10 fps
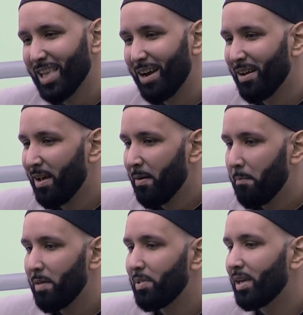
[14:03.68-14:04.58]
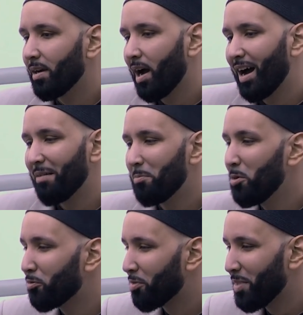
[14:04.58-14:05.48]
that maybe
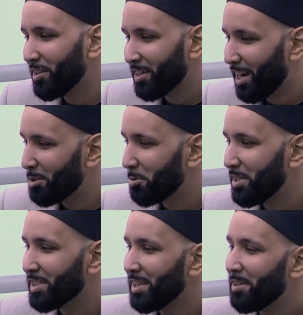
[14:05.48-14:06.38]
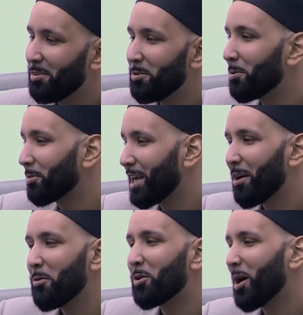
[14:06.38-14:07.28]
moved from other countries, you don't
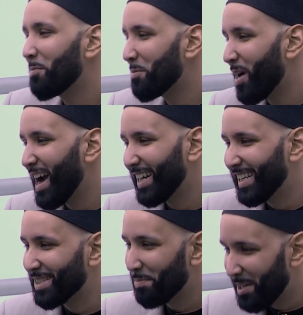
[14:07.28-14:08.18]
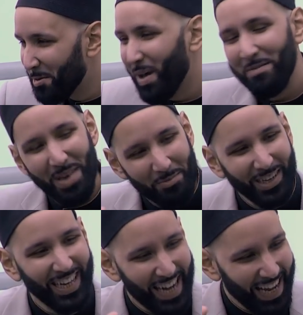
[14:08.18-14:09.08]
care who Kobe Bryant is, but you might be able to
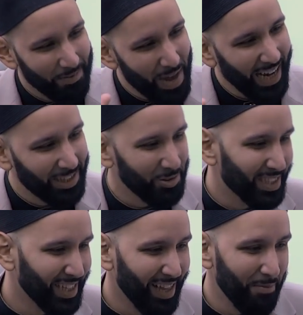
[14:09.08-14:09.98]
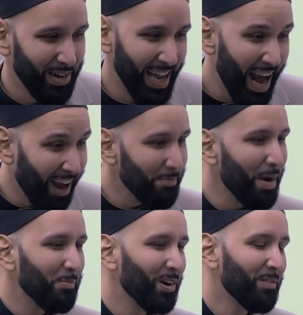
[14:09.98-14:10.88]
connect back to a celebrity. And I
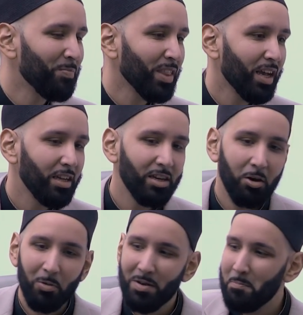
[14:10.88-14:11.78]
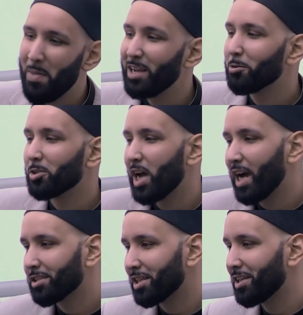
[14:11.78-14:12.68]
remember, you know, when Michael
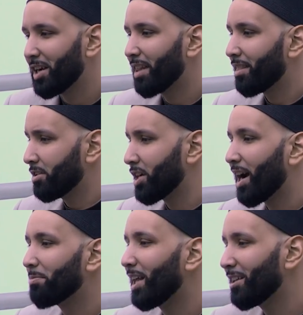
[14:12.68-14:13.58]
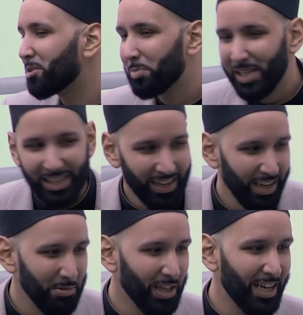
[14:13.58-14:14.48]
Jackson and Sheikh Abdullah Jibreen,
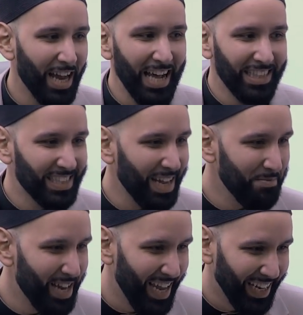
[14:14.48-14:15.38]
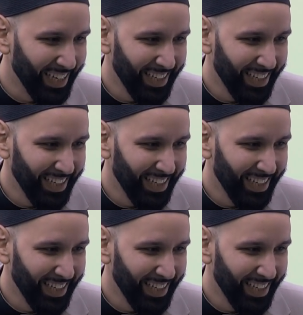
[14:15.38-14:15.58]
rahimahullah, died the same day,